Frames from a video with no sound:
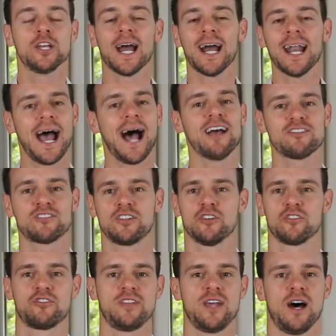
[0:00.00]
You got to
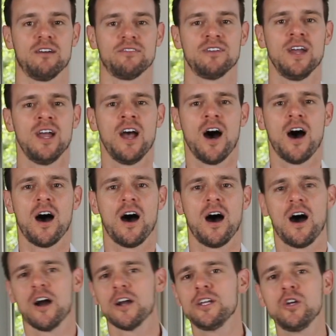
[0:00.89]
ask yourself
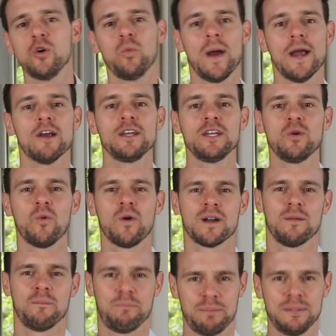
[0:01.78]
are you where you
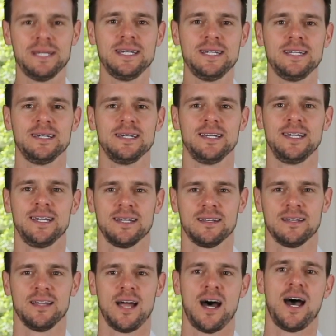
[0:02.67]
want to be
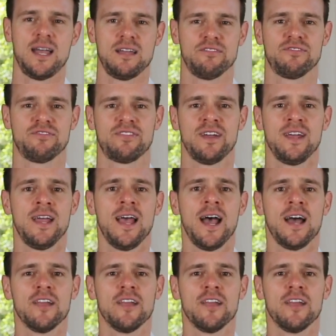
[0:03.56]
in life?